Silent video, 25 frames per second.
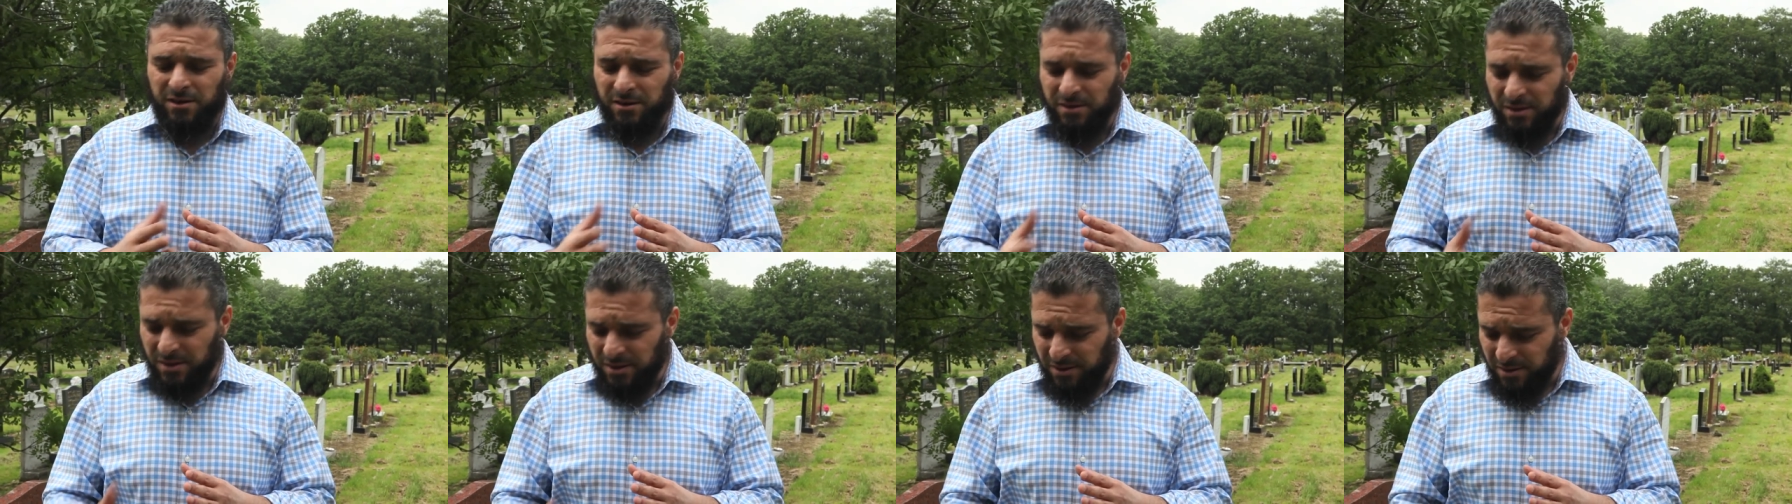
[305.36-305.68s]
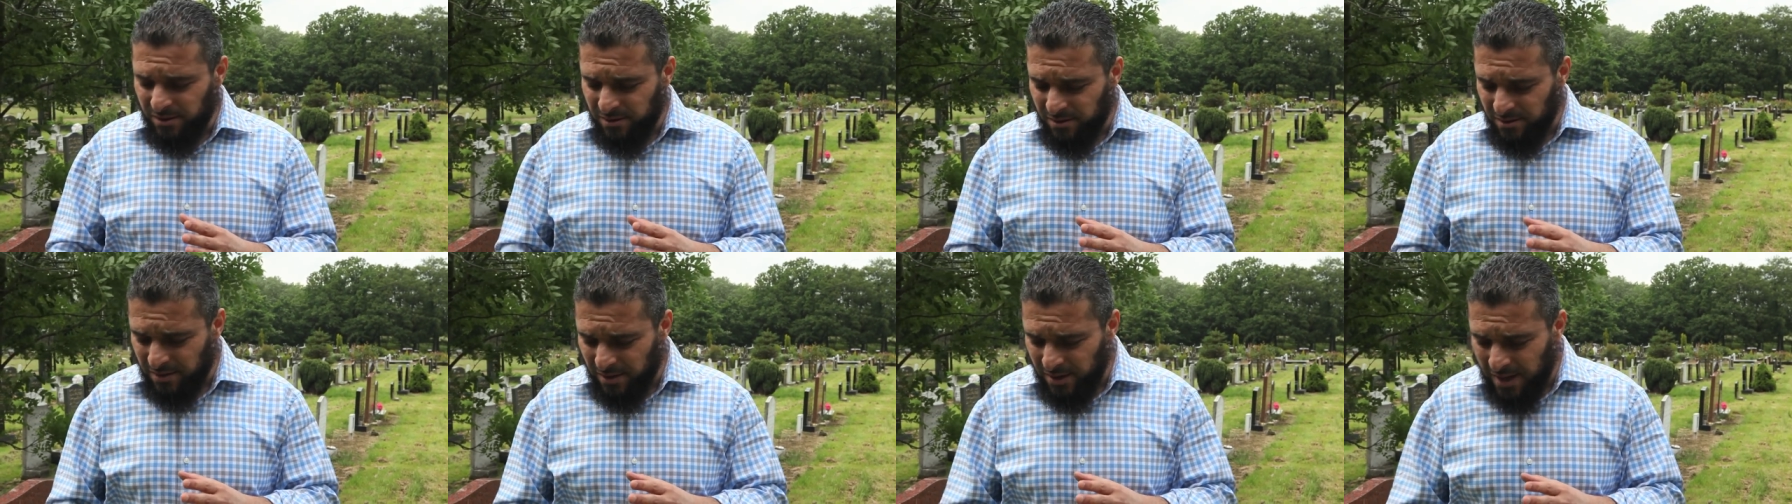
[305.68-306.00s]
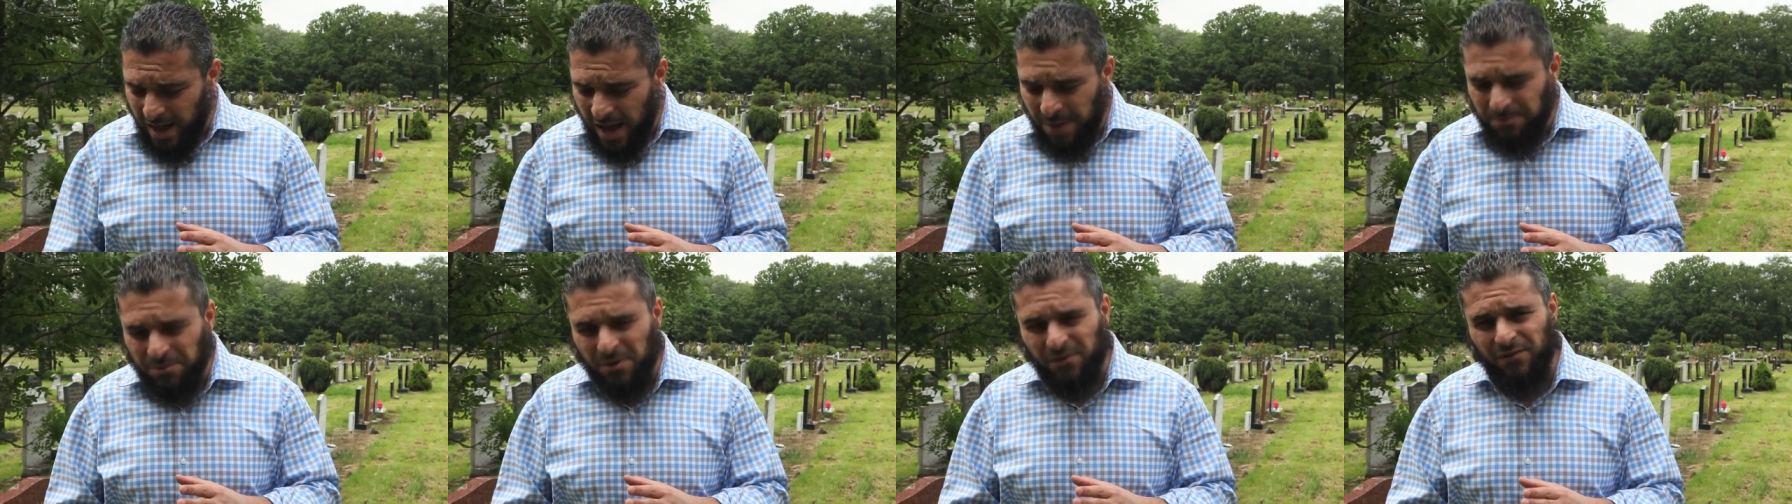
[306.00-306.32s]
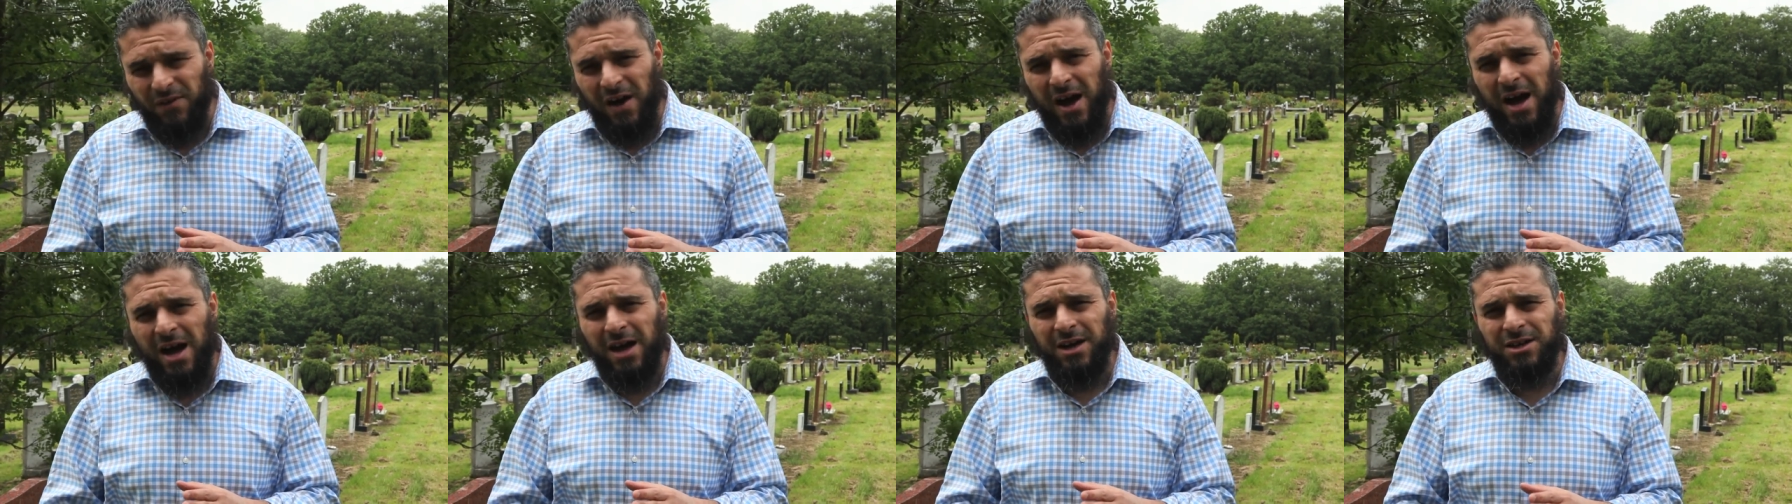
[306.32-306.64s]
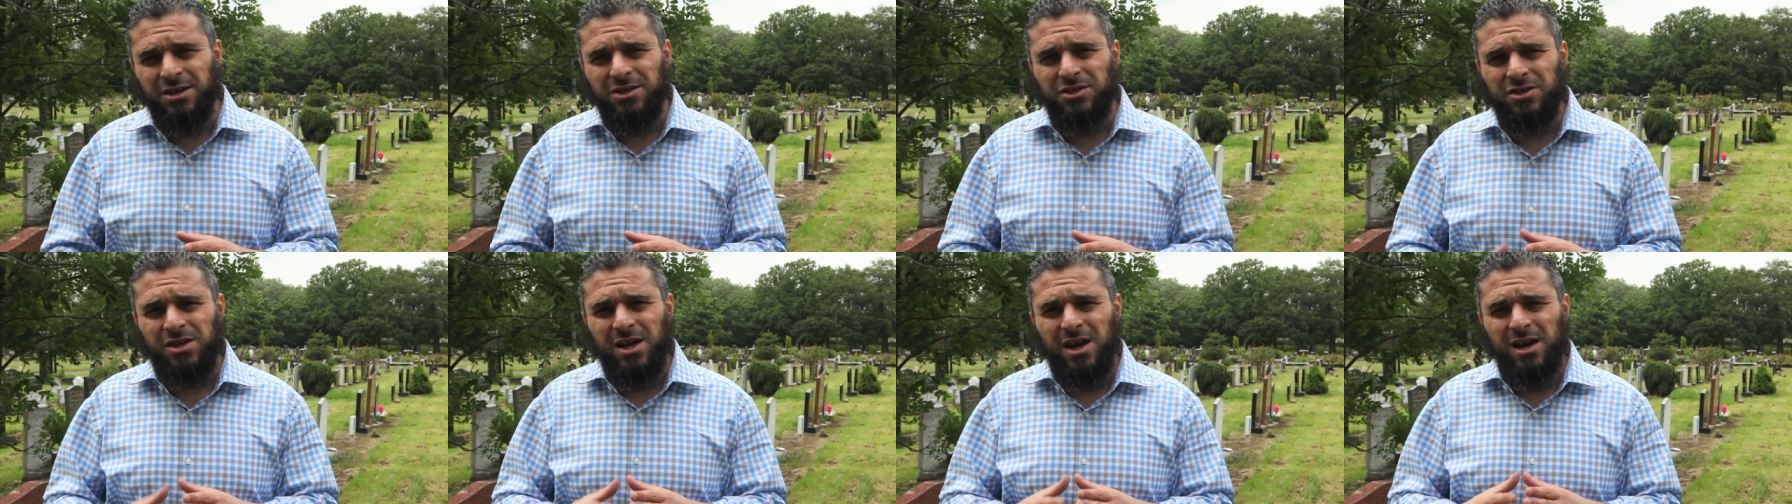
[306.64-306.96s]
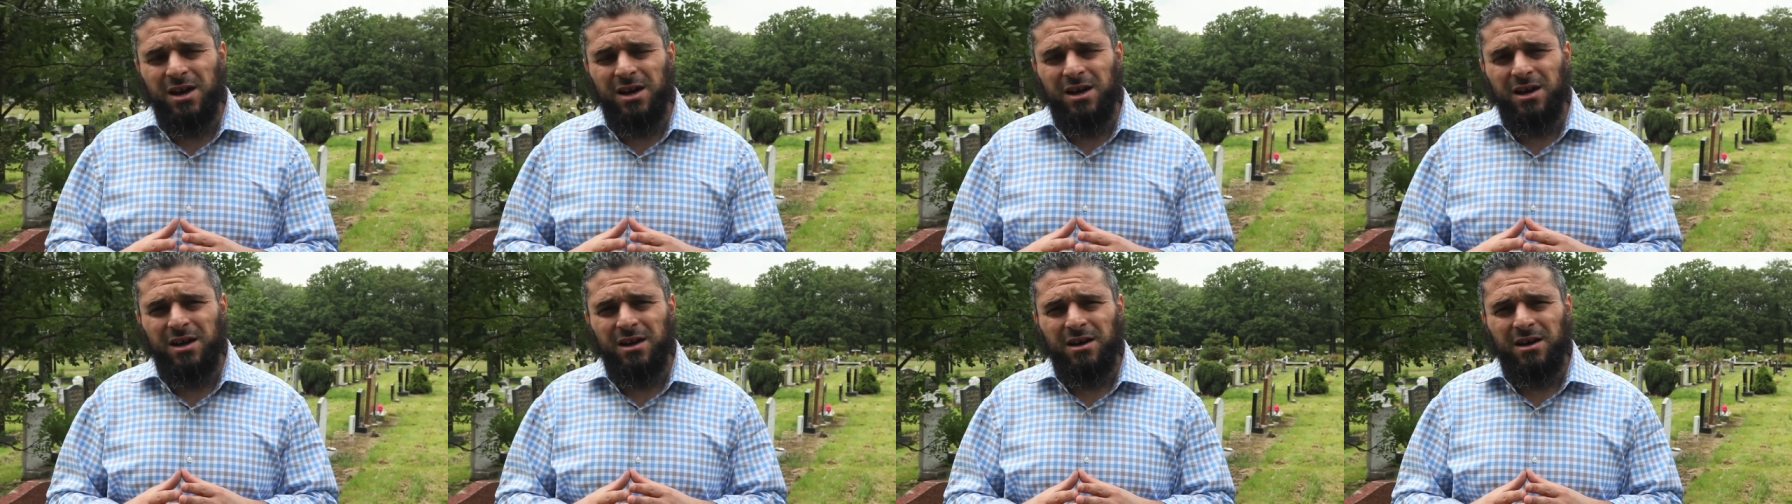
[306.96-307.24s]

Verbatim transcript: in the lap of Aisha,